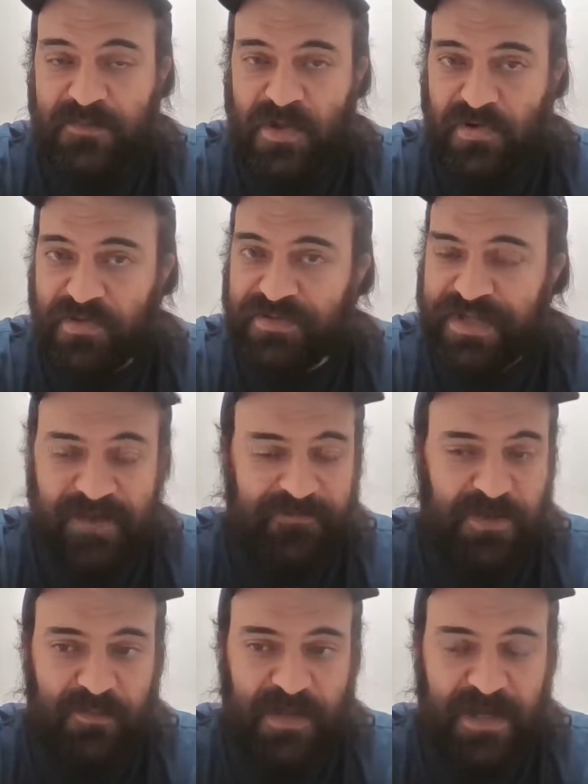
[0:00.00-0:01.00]
total,
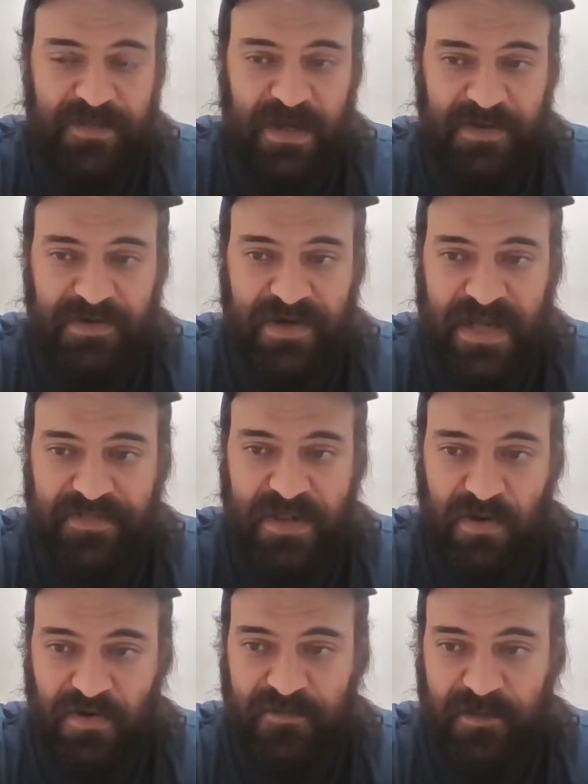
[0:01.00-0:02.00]
definitely would be on the under, not
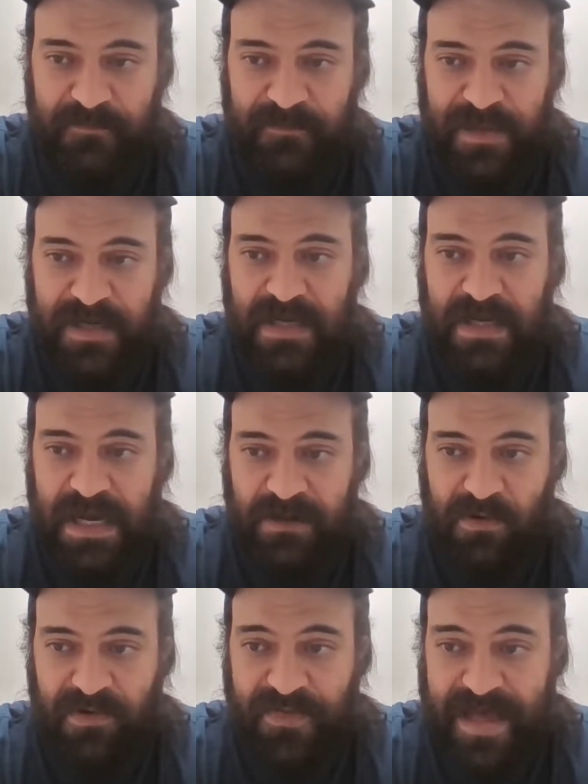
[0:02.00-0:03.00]
the over. I
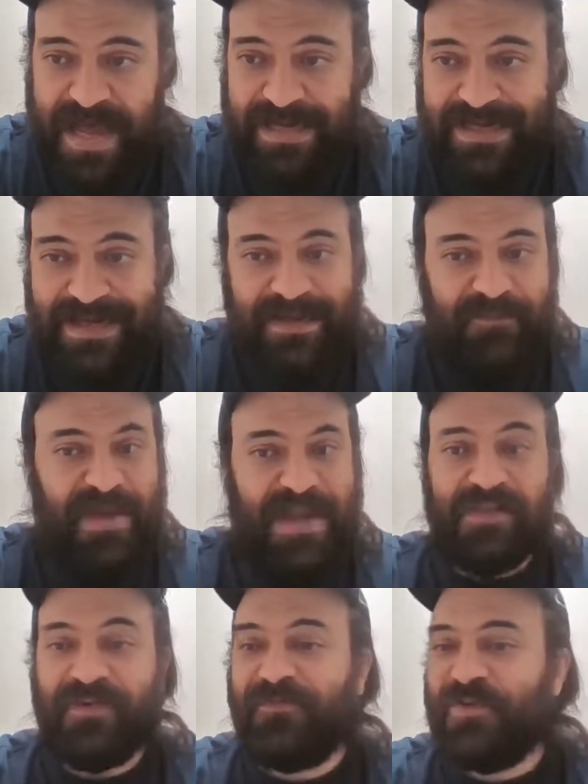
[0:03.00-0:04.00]
agree with that.
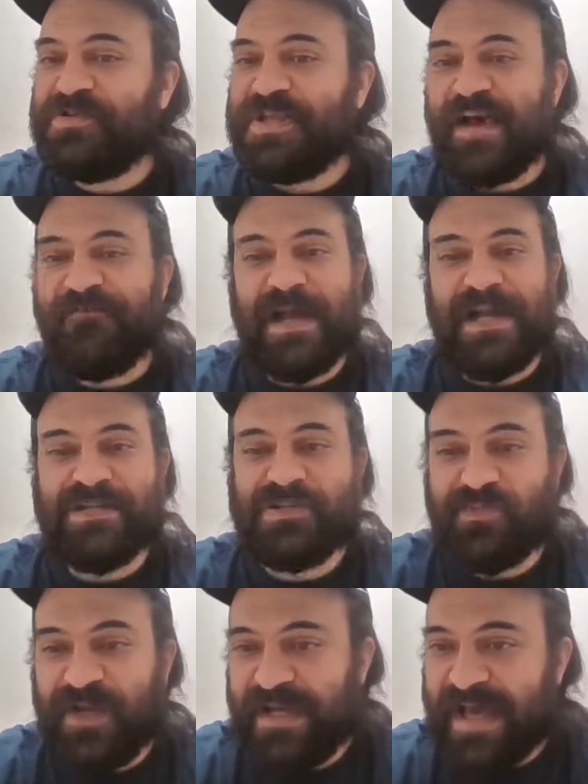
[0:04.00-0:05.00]
Baylor first half minus
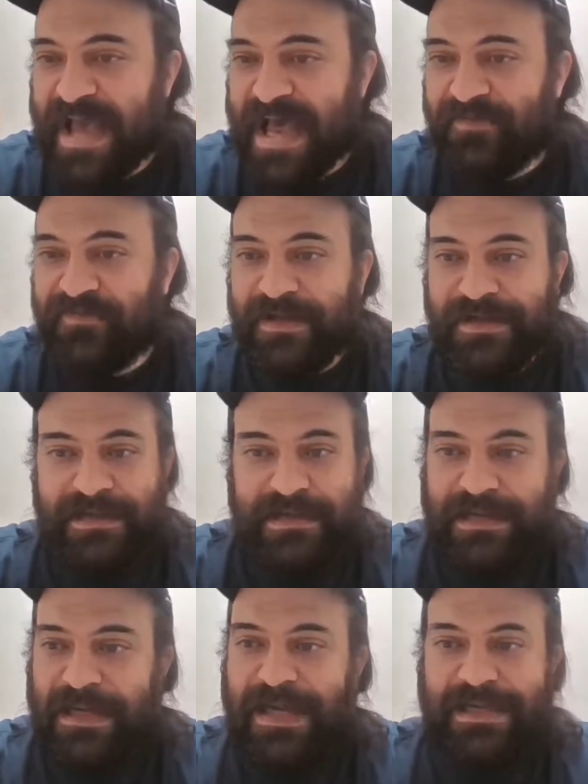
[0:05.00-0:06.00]
3.5.
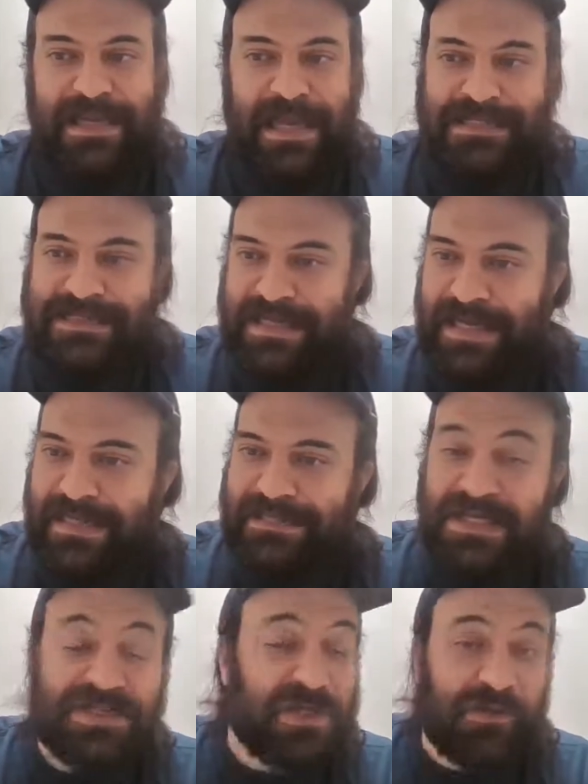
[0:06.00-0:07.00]
I can't say I
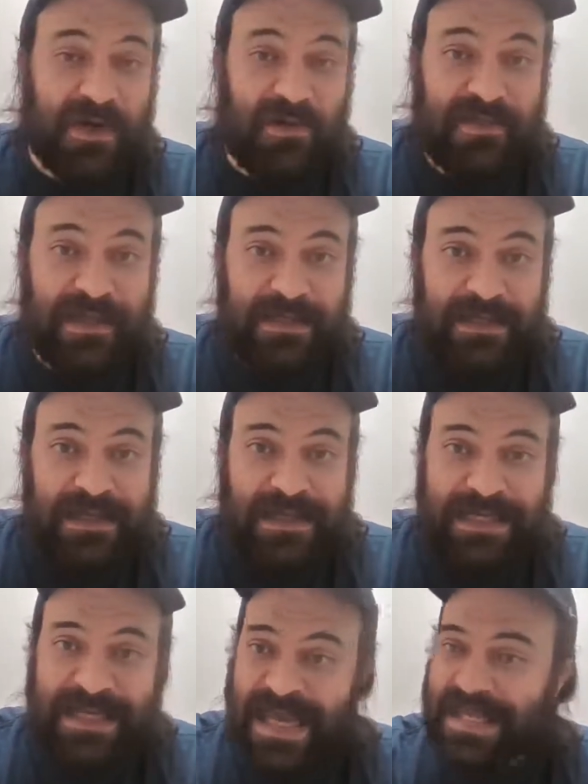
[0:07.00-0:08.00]
disagree with it.
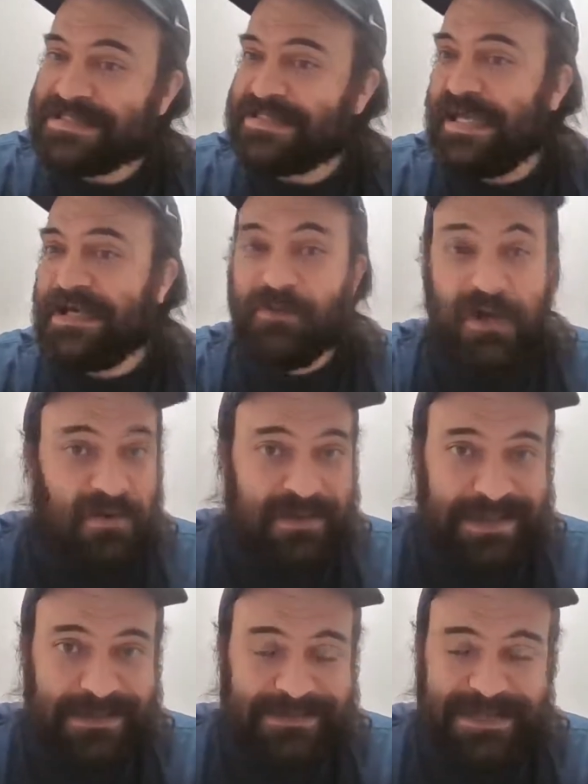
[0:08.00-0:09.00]
Can't say I agree
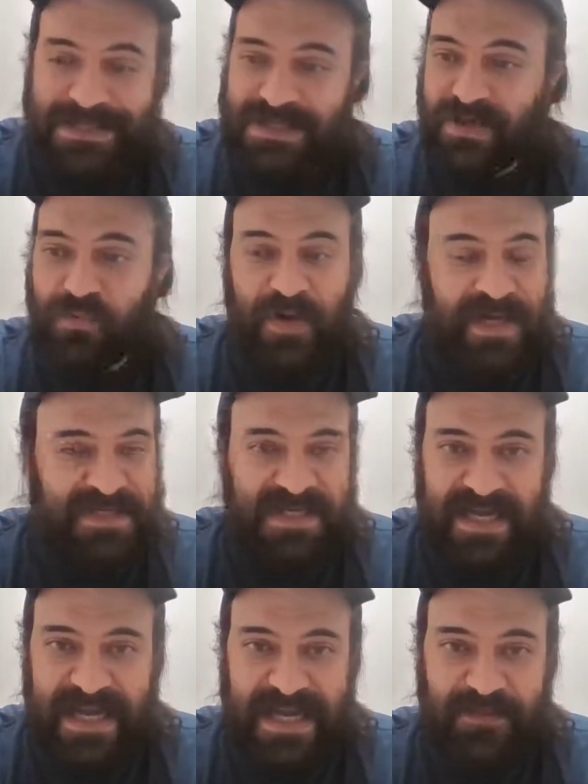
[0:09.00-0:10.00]
with it. It's a crazy
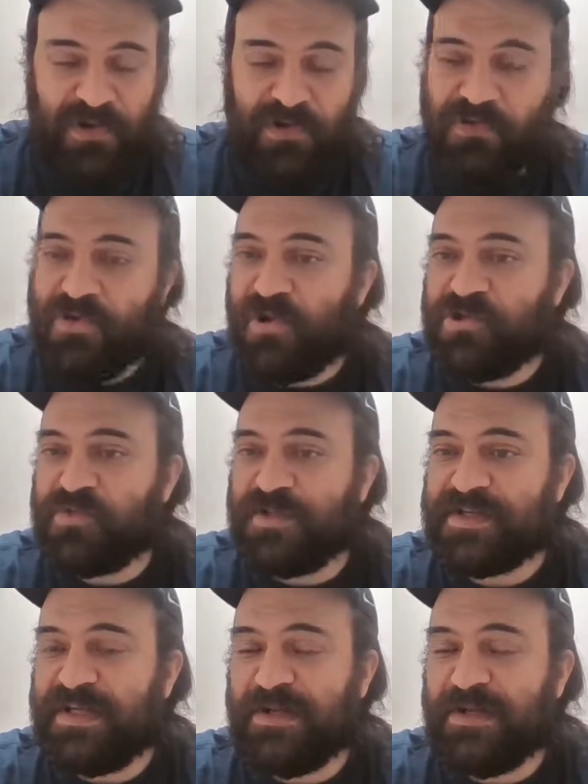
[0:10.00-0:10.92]
game. Who knows what